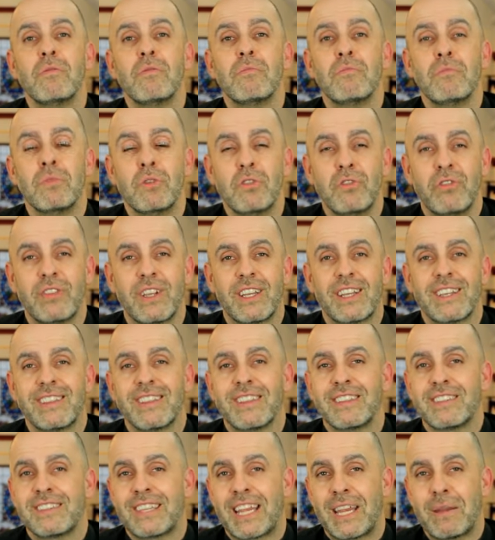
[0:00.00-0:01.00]
moving in
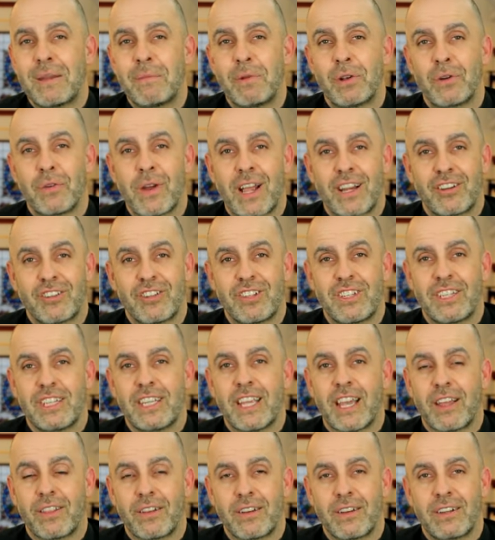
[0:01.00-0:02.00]
the same direction
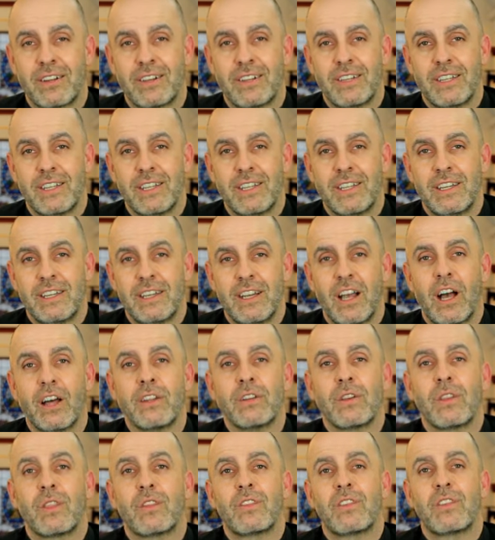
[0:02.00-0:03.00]
together
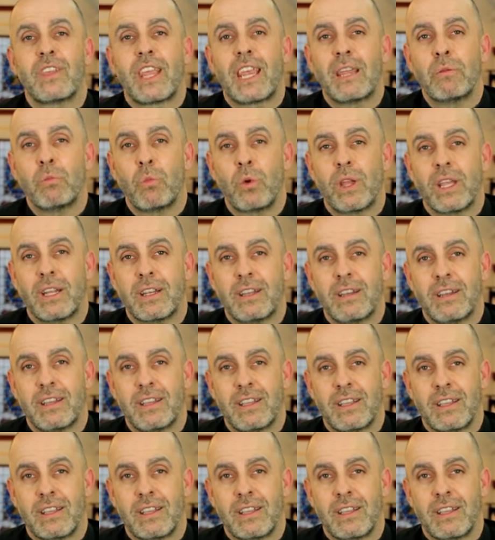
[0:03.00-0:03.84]
under the same wind.